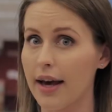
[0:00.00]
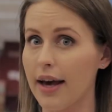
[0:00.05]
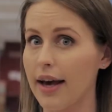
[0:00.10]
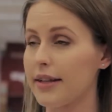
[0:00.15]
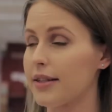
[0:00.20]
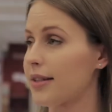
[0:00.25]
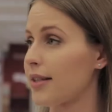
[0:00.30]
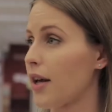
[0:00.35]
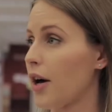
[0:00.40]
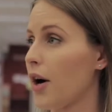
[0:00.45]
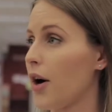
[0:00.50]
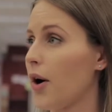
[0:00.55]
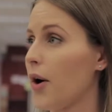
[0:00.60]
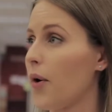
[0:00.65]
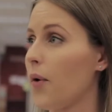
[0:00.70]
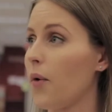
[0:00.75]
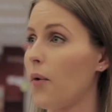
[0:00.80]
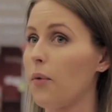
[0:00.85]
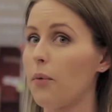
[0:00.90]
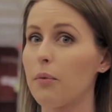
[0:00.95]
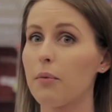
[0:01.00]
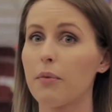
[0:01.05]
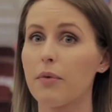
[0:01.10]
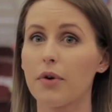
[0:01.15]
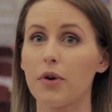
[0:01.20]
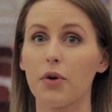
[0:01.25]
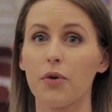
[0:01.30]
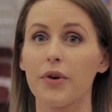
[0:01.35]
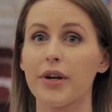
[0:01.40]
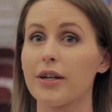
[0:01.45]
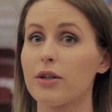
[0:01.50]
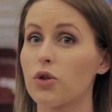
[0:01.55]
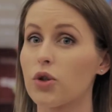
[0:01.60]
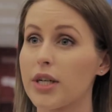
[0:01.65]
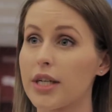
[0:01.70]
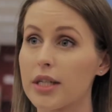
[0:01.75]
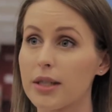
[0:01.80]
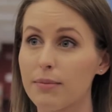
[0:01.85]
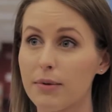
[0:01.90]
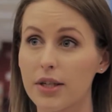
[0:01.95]
And so Career and
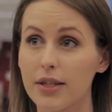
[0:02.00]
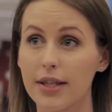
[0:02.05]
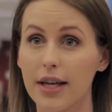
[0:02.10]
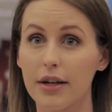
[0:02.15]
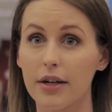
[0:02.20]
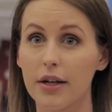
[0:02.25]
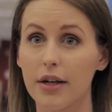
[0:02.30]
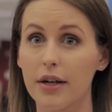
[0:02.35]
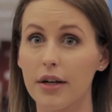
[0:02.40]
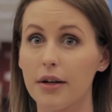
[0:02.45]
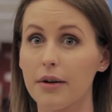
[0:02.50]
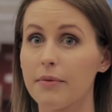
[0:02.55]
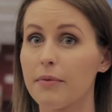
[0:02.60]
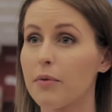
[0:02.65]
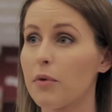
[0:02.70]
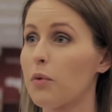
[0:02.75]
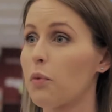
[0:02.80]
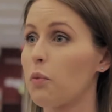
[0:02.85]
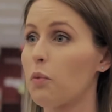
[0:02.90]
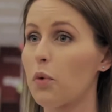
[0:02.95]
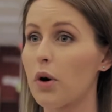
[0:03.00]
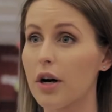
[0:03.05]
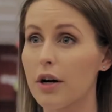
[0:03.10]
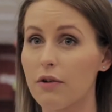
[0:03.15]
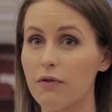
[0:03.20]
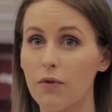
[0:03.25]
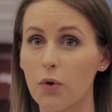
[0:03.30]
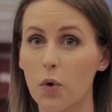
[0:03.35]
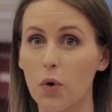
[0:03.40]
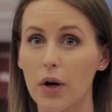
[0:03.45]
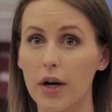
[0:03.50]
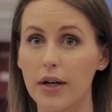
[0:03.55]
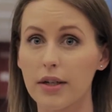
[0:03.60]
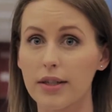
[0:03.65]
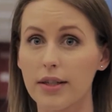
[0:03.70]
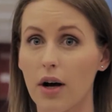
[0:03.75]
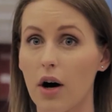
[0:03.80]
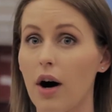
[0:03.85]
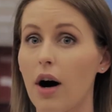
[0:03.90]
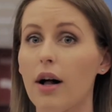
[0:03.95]
Transfer Center,
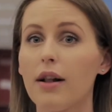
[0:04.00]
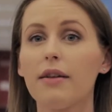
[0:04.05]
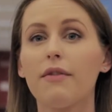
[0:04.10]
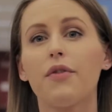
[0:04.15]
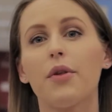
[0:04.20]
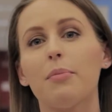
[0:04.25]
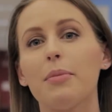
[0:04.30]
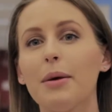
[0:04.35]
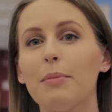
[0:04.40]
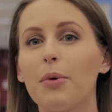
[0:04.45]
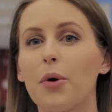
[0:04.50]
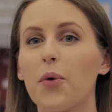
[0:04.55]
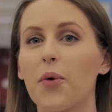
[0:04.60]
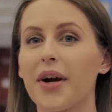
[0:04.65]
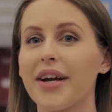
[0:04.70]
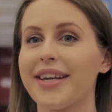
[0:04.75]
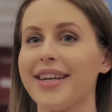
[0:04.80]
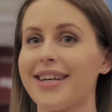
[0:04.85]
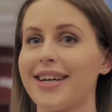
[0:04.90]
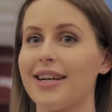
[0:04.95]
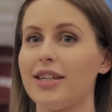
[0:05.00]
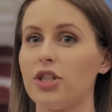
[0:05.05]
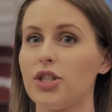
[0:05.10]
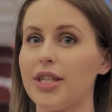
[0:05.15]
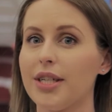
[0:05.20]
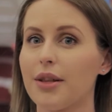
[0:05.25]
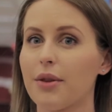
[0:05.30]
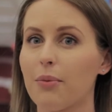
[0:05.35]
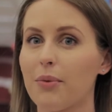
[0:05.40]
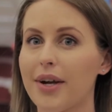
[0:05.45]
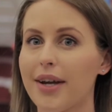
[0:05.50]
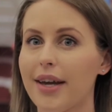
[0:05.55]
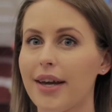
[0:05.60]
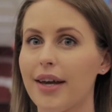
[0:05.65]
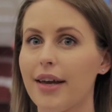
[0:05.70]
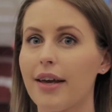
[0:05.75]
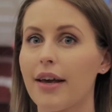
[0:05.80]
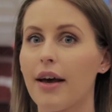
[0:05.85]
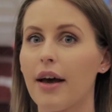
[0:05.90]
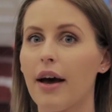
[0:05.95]
workforce, all of the people working on
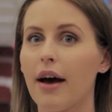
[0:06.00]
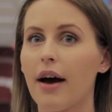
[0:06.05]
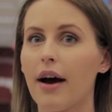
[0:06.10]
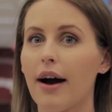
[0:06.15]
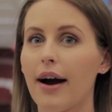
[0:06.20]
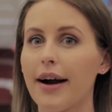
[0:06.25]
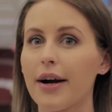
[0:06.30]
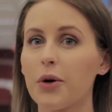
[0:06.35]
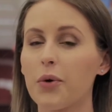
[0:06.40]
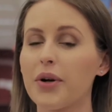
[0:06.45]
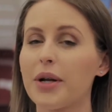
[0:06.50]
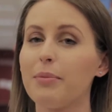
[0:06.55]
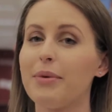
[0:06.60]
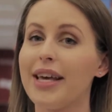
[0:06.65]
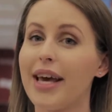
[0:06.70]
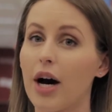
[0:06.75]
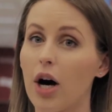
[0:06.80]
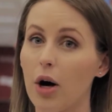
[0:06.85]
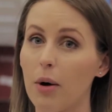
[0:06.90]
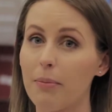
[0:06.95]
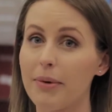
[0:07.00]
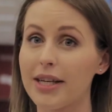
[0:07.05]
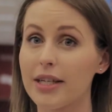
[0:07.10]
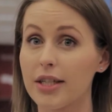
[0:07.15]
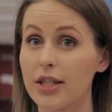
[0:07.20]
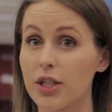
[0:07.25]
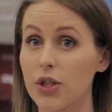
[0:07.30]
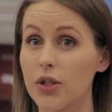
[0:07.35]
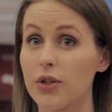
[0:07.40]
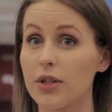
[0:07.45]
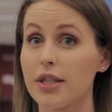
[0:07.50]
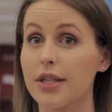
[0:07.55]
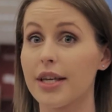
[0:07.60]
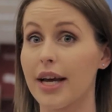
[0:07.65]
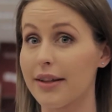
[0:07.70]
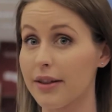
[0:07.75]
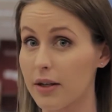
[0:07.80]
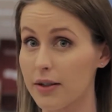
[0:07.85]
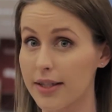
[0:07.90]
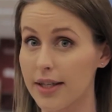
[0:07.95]
G3 are going to be helping students
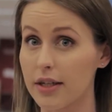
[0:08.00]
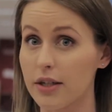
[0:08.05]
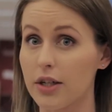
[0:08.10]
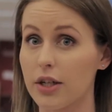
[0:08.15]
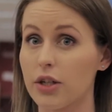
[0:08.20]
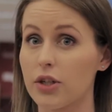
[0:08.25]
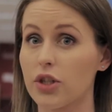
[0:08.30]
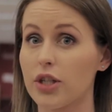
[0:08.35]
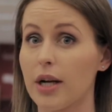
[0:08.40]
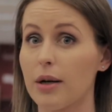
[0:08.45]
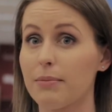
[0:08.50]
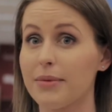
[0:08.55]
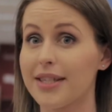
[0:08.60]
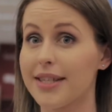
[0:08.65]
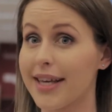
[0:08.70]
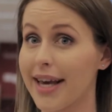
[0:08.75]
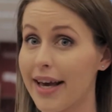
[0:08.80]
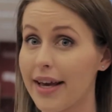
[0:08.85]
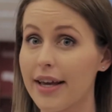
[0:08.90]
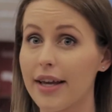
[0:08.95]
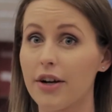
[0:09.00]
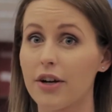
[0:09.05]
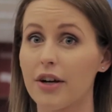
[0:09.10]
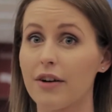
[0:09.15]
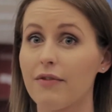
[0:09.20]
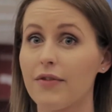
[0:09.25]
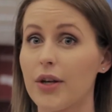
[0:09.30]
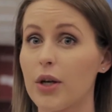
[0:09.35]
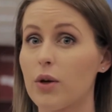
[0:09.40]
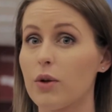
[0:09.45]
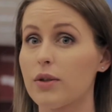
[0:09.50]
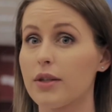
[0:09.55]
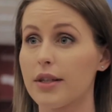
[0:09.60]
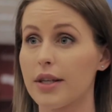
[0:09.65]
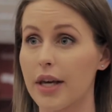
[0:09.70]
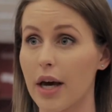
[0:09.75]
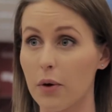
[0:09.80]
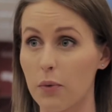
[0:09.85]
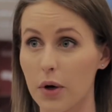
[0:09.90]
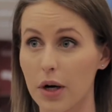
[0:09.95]
get those internships, get interviews,
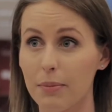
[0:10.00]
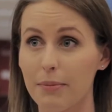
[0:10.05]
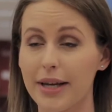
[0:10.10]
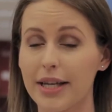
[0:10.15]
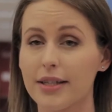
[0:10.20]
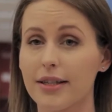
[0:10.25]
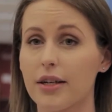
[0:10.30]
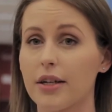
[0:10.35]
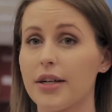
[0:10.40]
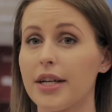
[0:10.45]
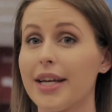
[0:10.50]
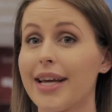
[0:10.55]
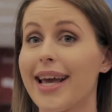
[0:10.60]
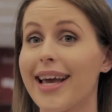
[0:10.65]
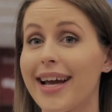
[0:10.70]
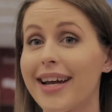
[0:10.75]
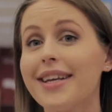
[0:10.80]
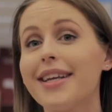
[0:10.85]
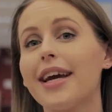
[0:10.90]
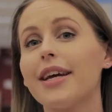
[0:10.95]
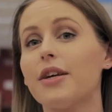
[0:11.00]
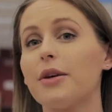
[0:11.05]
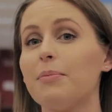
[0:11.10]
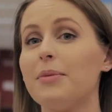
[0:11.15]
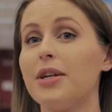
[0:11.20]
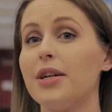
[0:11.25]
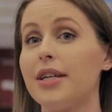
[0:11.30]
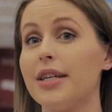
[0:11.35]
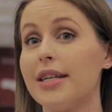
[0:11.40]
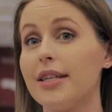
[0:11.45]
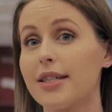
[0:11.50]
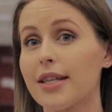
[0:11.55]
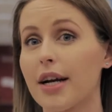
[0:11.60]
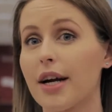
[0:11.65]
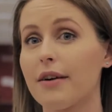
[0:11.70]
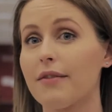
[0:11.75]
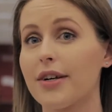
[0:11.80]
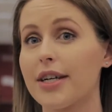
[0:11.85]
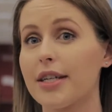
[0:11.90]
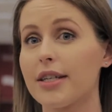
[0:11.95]
get work-based learning, and get community
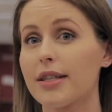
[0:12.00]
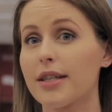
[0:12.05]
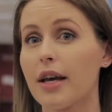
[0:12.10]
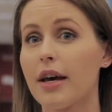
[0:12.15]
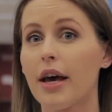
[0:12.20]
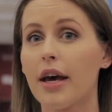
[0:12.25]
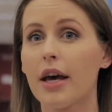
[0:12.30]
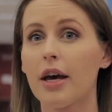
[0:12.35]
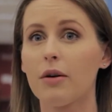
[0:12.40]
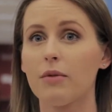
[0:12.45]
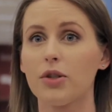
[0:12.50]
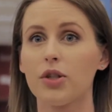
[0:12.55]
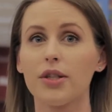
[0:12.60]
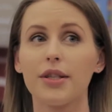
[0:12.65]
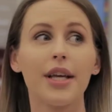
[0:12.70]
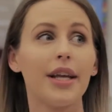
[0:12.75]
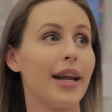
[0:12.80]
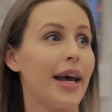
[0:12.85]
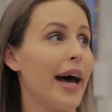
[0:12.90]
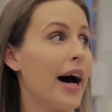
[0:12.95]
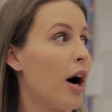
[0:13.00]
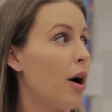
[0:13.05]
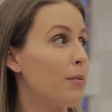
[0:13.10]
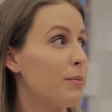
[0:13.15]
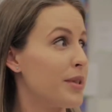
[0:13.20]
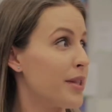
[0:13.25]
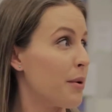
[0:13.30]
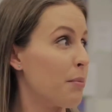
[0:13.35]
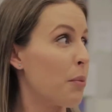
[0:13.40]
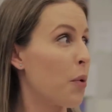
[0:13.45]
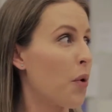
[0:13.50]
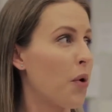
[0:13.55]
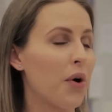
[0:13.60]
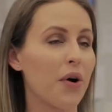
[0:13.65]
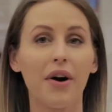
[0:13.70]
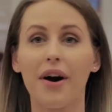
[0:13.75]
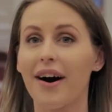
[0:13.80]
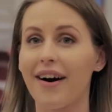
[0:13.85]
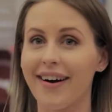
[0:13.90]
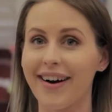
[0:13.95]
service, which is going to help
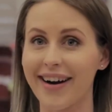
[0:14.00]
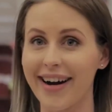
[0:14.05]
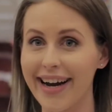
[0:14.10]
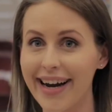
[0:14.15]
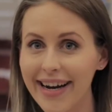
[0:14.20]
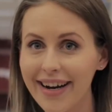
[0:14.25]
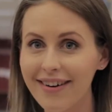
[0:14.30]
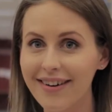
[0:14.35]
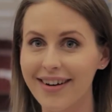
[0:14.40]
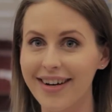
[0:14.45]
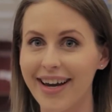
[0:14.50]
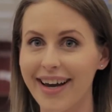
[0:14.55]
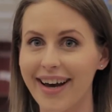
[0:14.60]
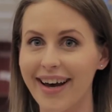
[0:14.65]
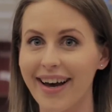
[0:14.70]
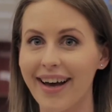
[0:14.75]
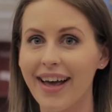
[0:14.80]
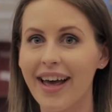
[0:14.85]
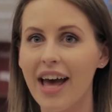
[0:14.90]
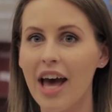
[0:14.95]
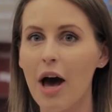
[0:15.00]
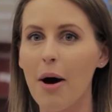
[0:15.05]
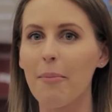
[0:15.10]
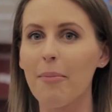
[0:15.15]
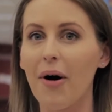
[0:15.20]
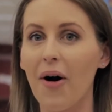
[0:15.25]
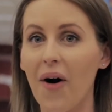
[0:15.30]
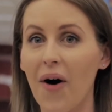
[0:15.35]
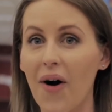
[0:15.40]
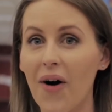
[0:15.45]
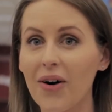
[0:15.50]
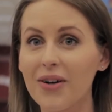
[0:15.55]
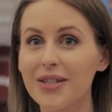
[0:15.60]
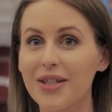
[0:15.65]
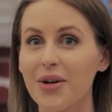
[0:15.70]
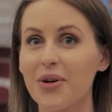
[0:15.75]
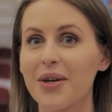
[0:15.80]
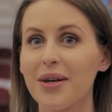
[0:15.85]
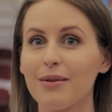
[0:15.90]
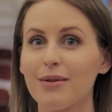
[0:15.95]
support our area, but
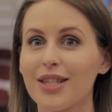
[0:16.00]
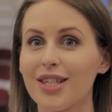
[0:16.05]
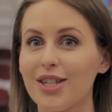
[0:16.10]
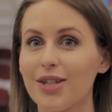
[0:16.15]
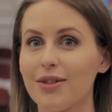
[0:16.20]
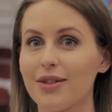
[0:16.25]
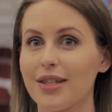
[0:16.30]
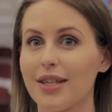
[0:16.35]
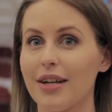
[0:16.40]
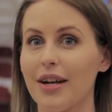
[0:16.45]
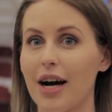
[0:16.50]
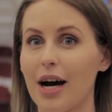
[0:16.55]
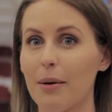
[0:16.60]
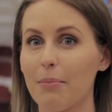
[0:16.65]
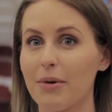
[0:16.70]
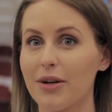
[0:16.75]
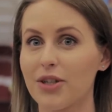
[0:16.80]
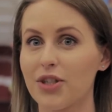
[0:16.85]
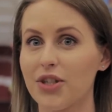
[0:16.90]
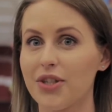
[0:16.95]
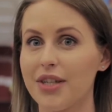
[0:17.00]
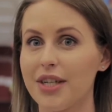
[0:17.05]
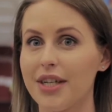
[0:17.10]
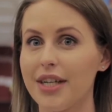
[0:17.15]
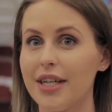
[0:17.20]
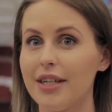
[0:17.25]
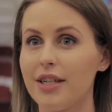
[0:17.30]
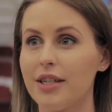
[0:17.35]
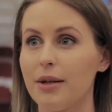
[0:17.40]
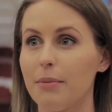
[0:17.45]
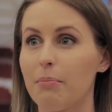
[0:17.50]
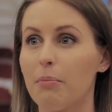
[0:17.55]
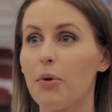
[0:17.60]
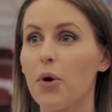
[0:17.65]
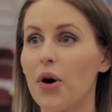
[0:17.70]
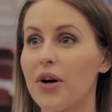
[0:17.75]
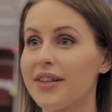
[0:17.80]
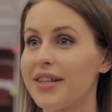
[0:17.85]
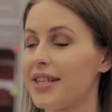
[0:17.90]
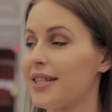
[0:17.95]
also give students an opportunity to
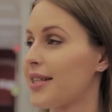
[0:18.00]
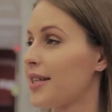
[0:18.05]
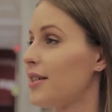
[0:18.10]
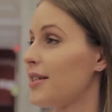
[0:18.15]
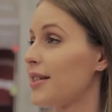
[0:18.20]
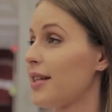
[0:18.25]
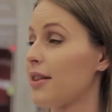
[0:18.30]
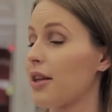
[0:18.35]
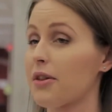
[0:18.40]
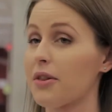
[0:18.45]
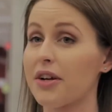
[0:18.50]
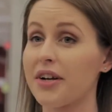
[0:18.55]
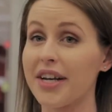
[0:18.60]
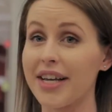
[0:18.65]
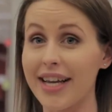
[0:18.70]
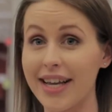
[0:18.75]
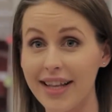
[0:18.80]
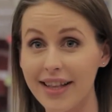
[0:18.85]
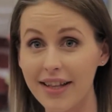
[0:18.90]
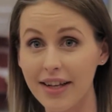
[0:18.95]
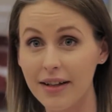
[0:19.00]
put the skills that they're learning in